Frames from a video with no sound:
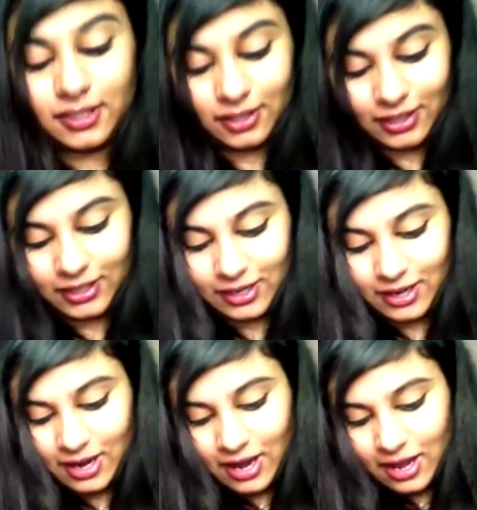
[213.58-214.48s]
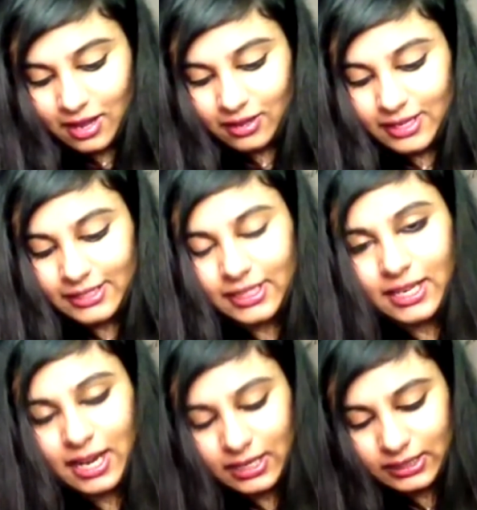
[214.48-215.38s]
okay, so the
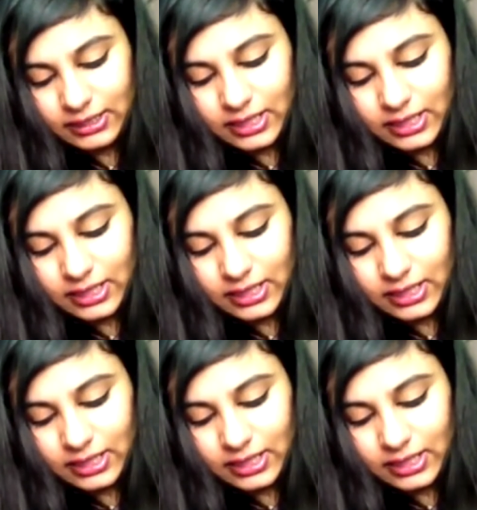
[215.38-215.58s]
next